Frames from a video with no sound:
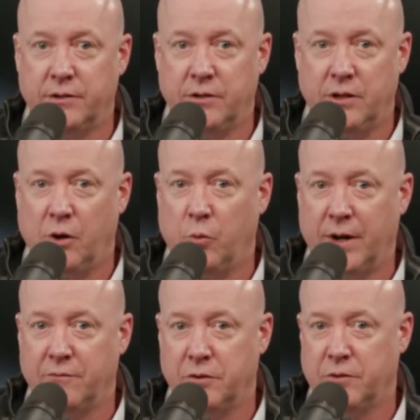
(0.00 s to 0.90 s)
You know,
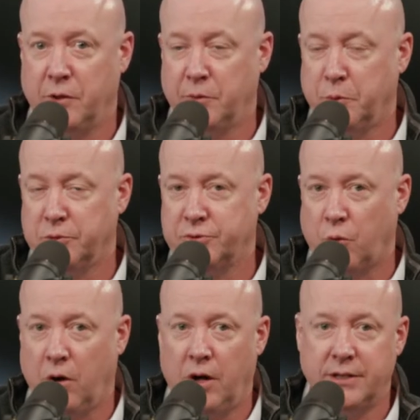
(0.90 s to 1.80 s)
whenever the, the Bulls
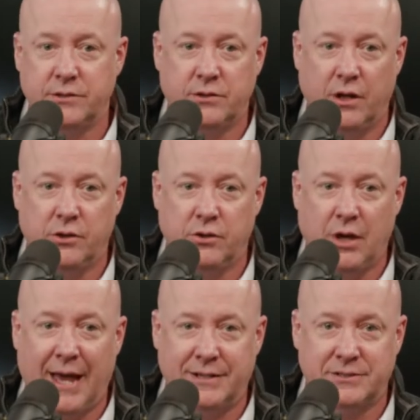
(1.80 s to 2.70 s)
were on, you,
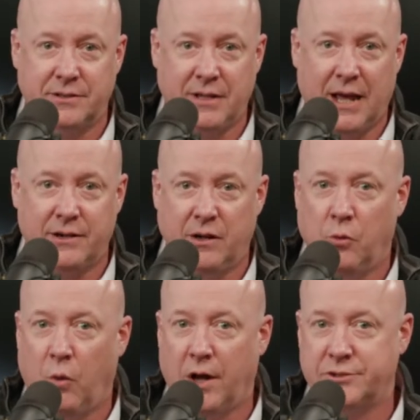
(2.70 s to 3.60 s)
you, had to sit down
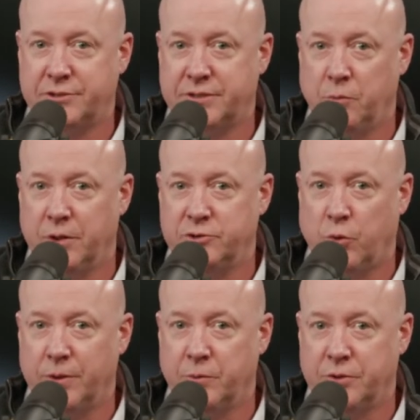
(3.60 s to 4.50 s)
and watch and see what
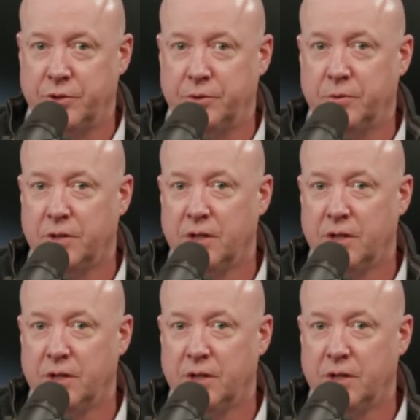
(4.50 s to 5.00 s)
Jordan would do.